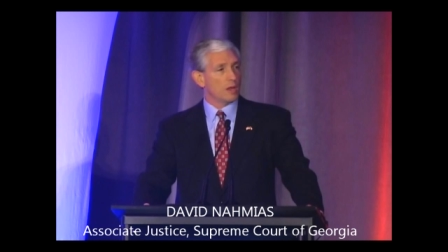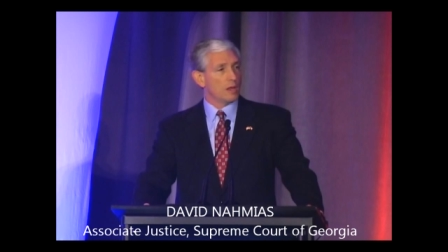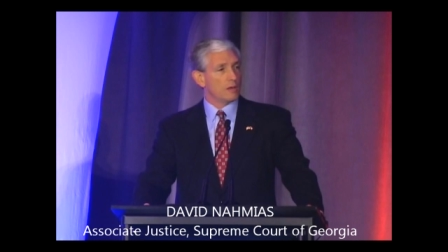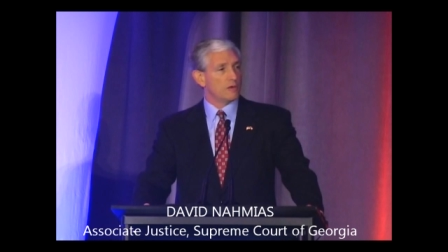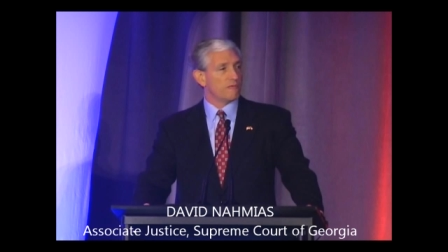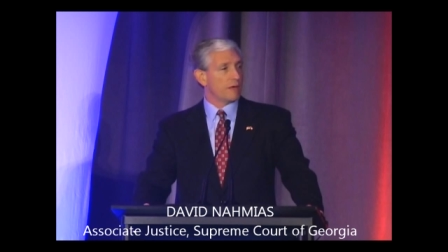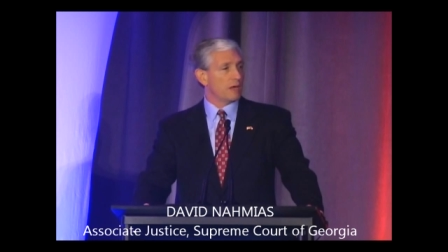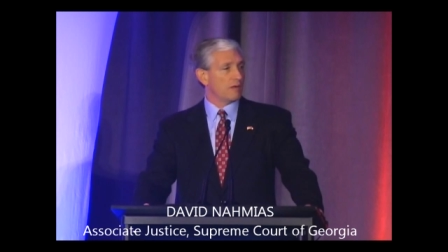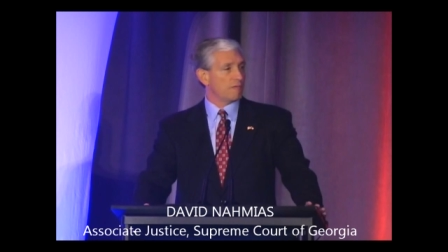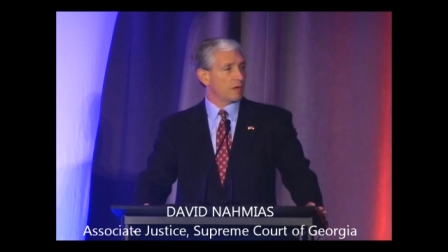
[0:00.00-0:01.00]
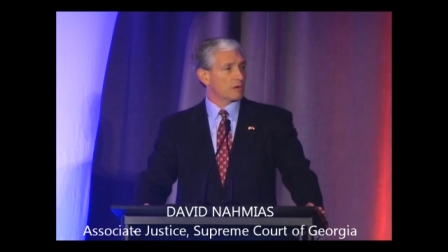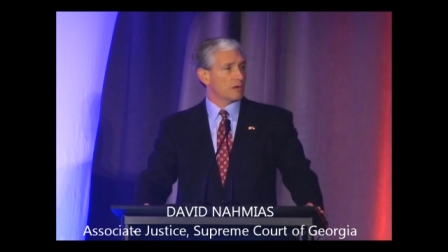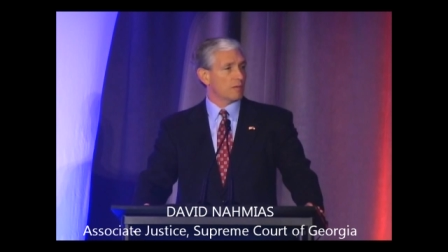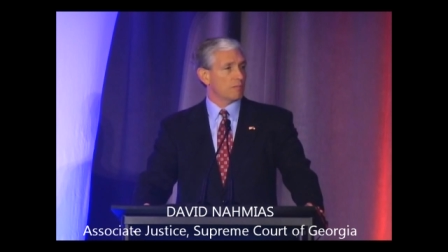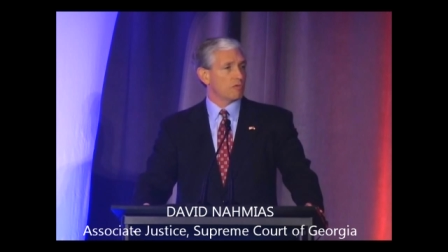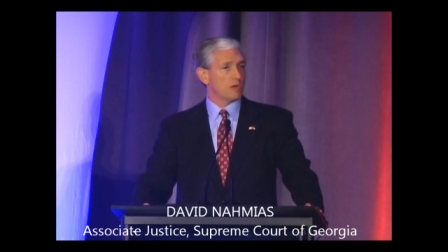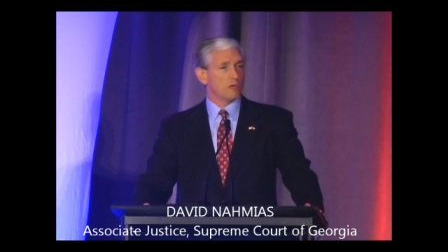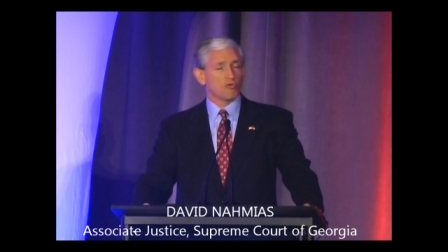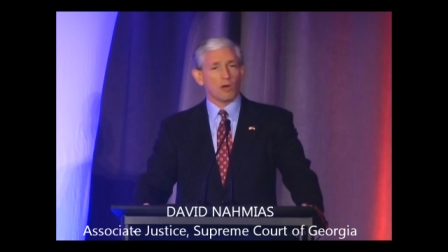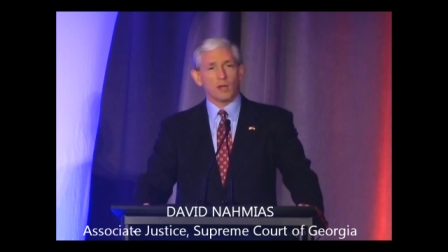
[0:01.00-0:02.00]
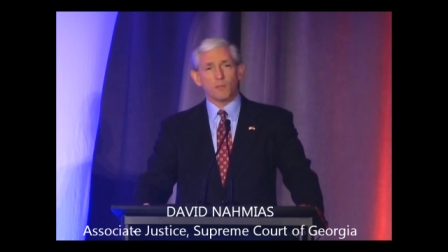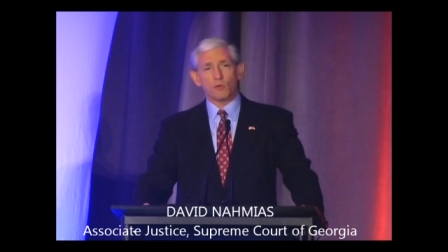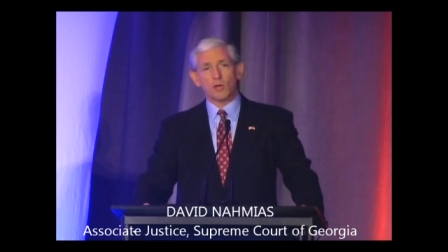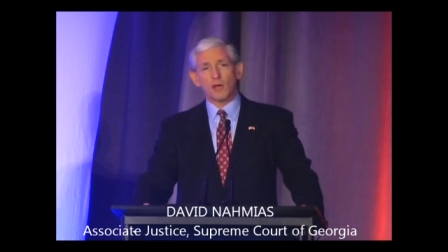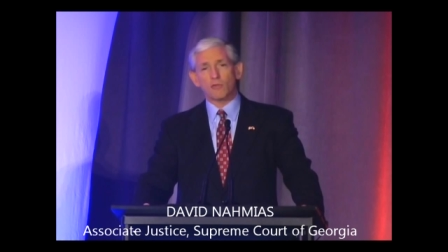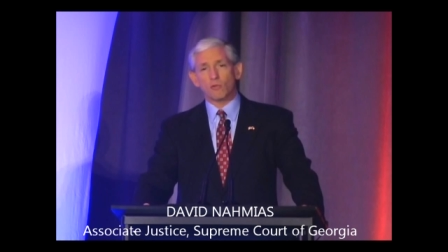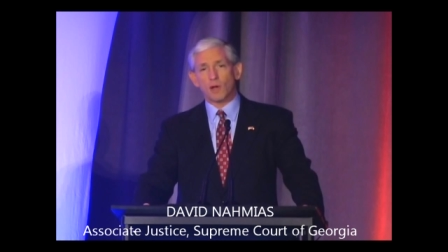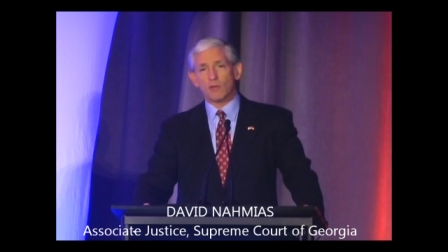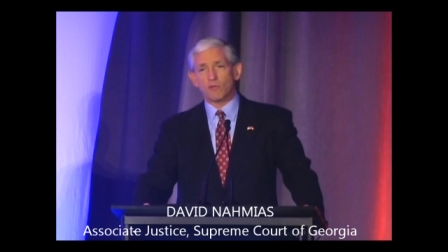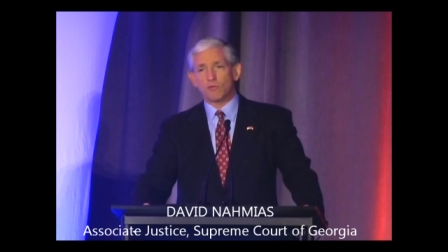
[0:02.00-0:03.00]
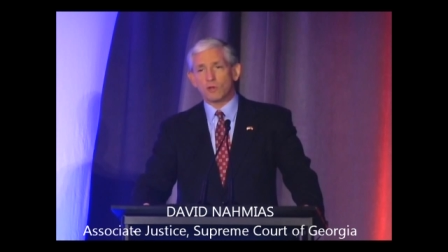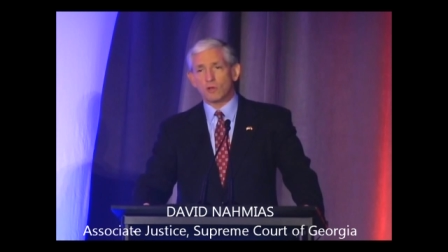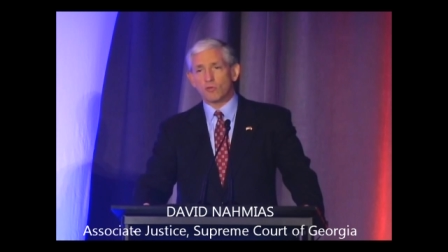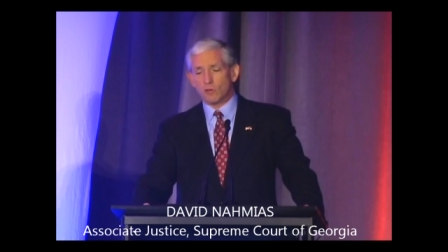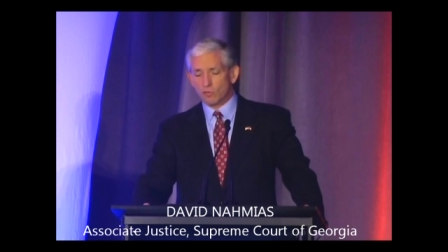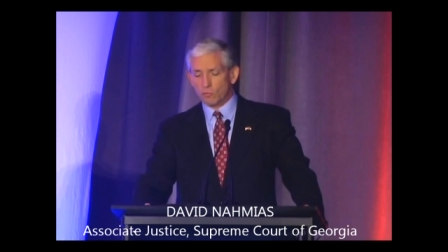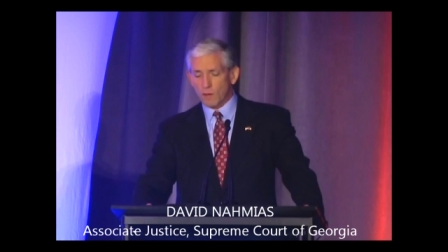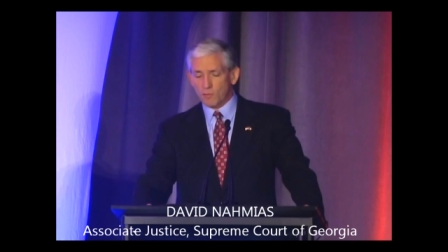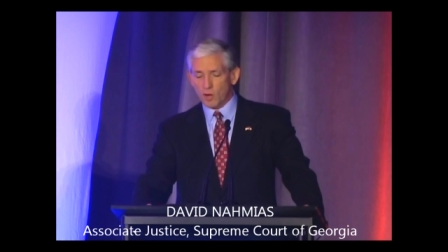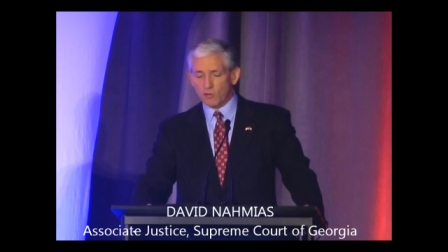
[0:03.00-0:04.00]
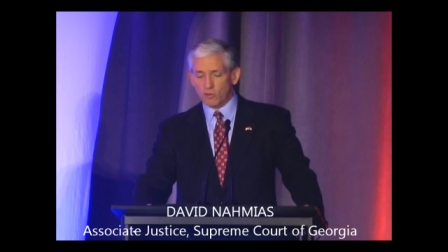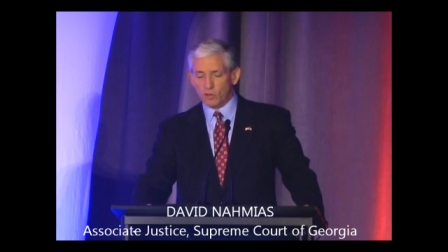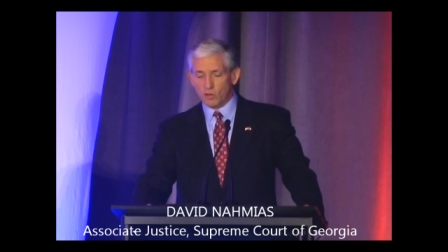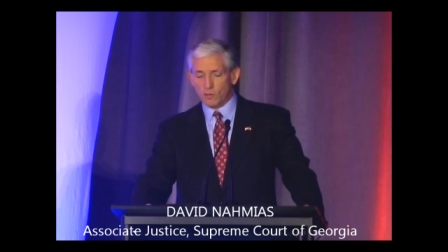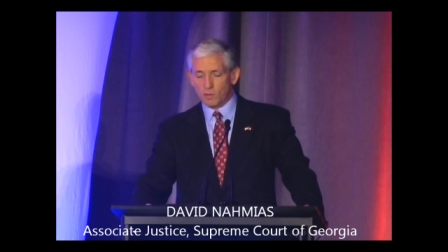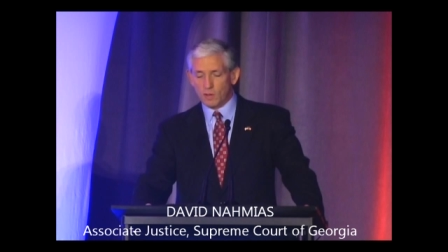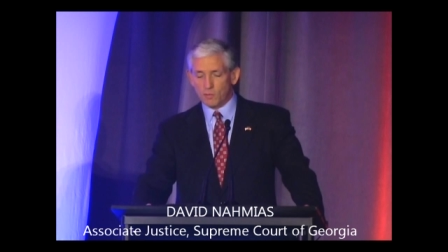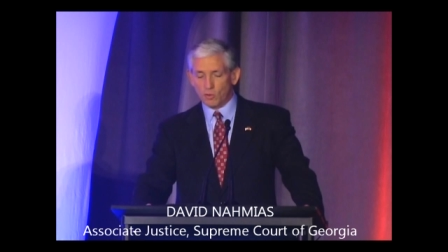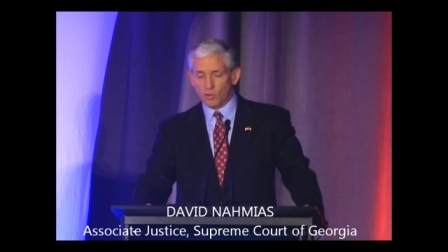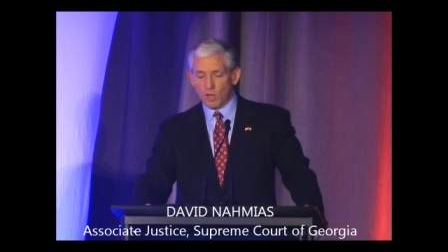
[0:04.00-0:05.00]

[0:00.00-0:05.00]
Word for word: defending victims and trying to protect the rights of citizens by prosecuting people